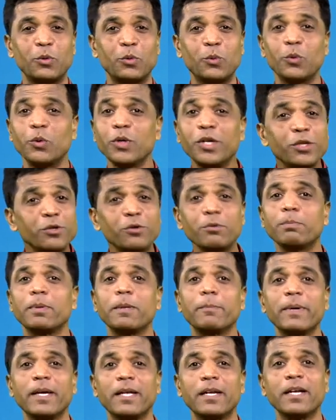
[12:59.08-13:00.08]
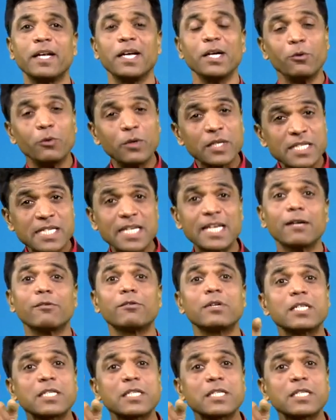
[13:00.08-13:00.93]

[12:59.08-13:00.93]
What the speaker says: we don't prepare. We say our